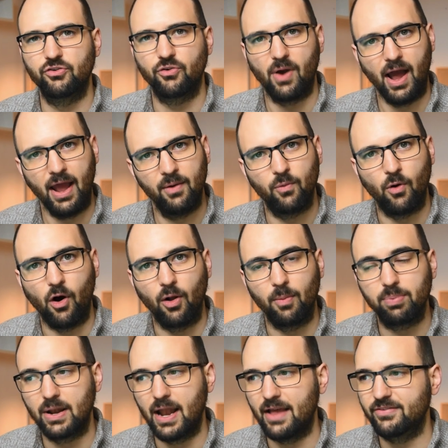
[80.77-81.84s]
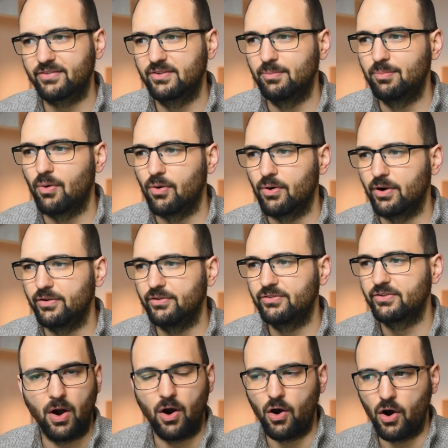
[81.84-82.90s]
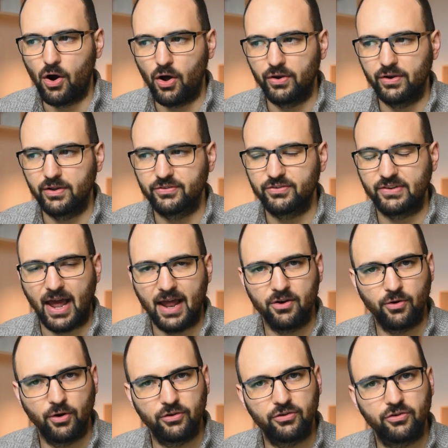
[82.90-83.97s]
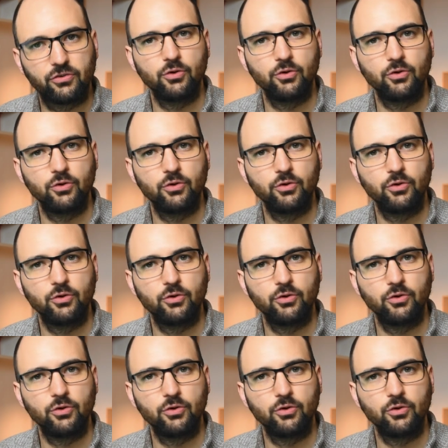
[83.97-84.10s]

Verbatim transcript: drywall plasterboard on a standard